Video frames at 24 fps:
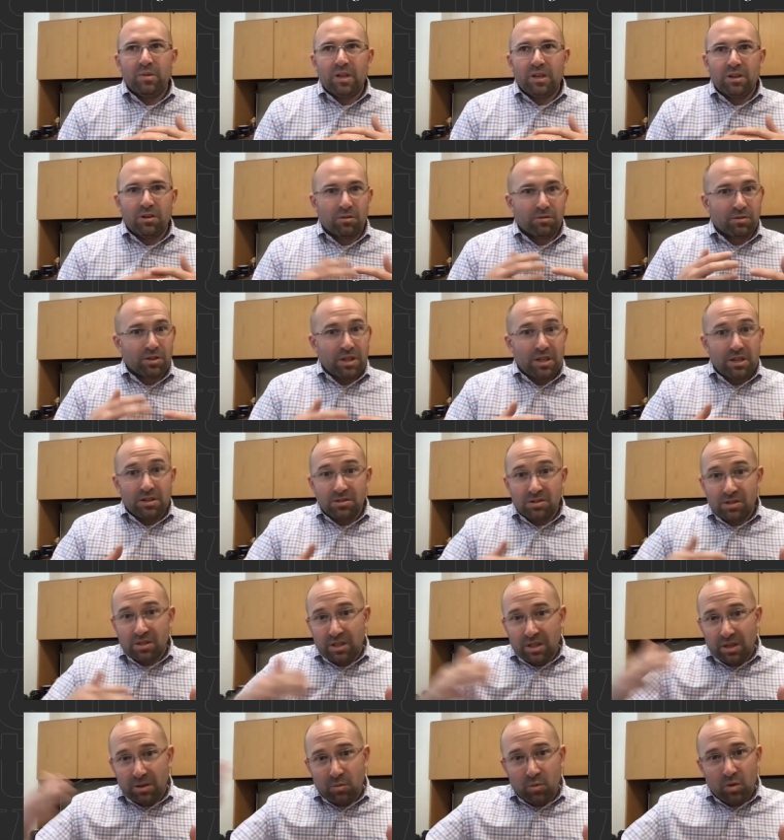and over the years,
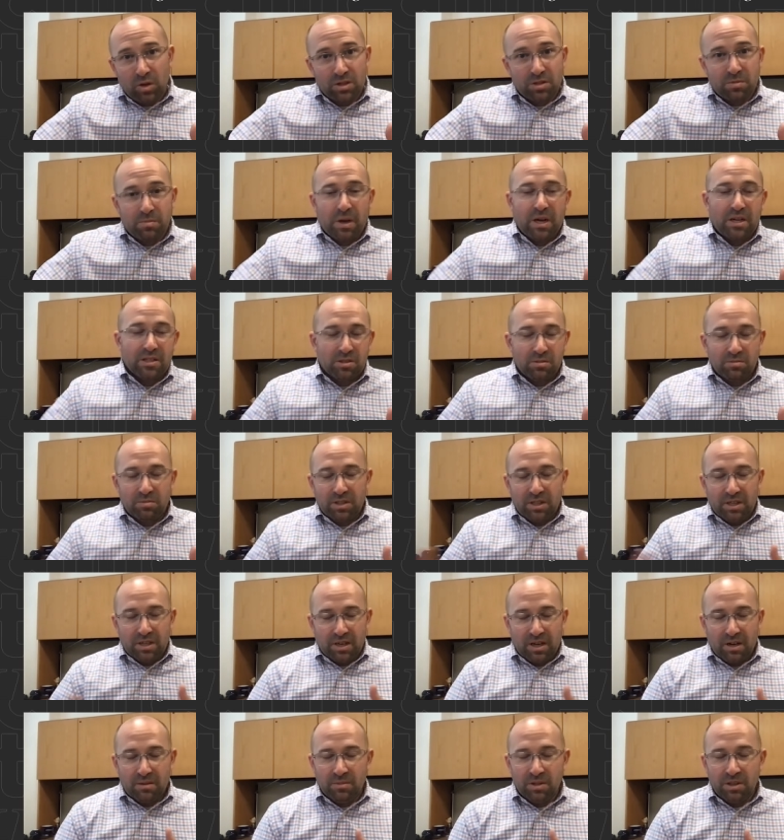and what's possibly
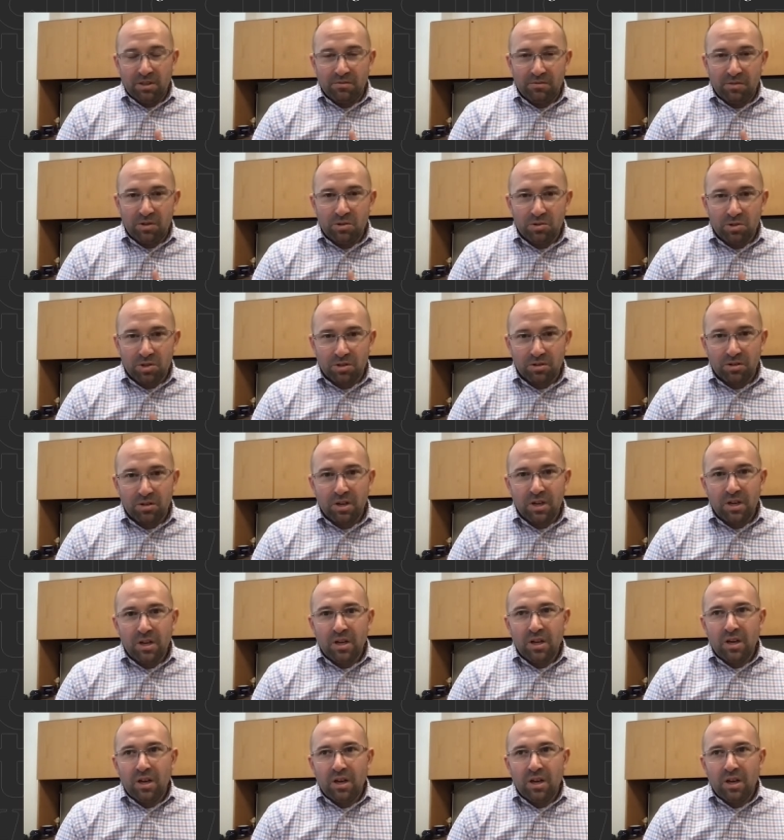to come in the future.